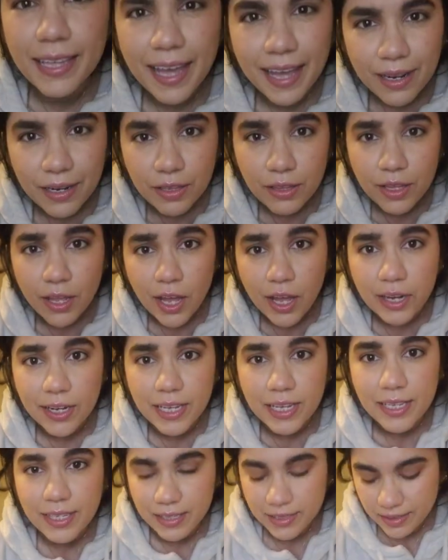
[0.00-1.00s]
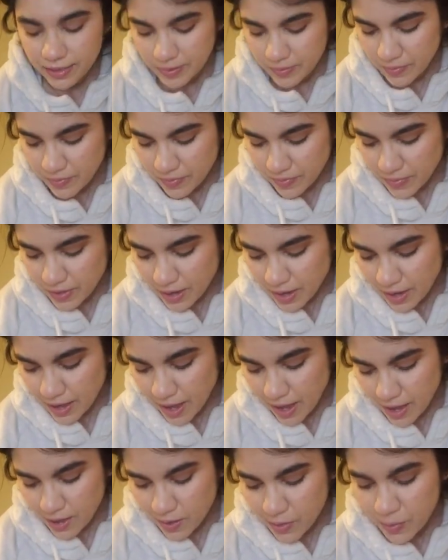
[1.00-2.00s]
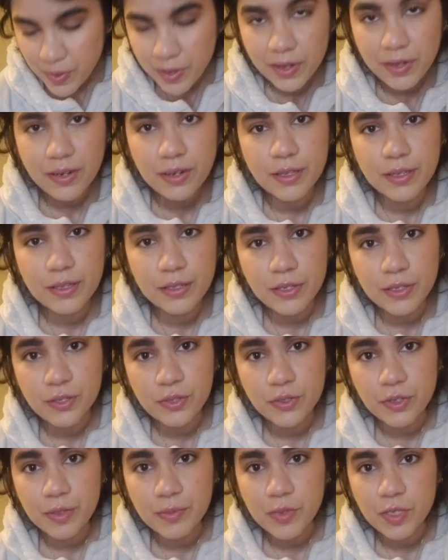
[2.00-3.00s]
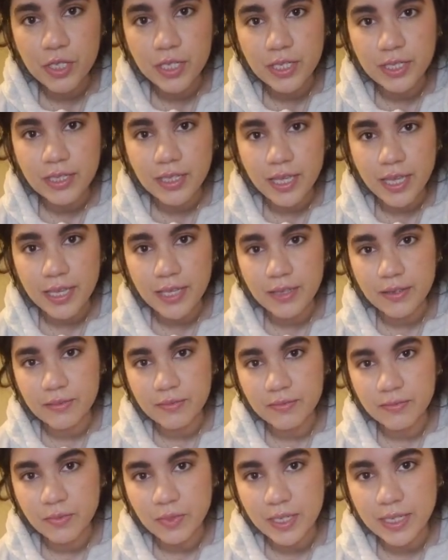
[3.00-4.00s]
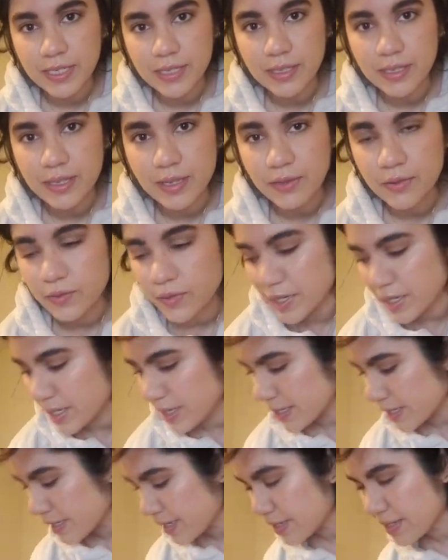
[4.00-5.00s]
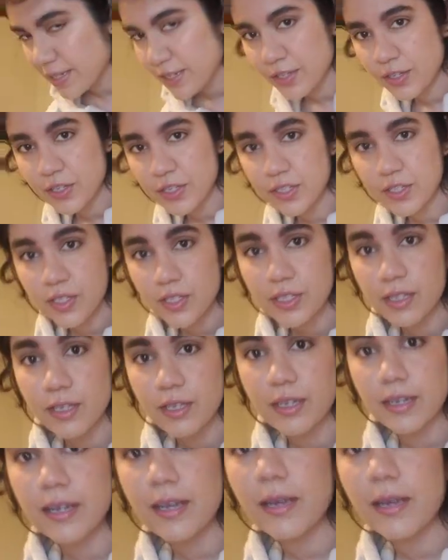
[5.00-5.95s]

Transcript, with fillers: Catalani. I'll put it in the description, like what it says right here, and then you can just look it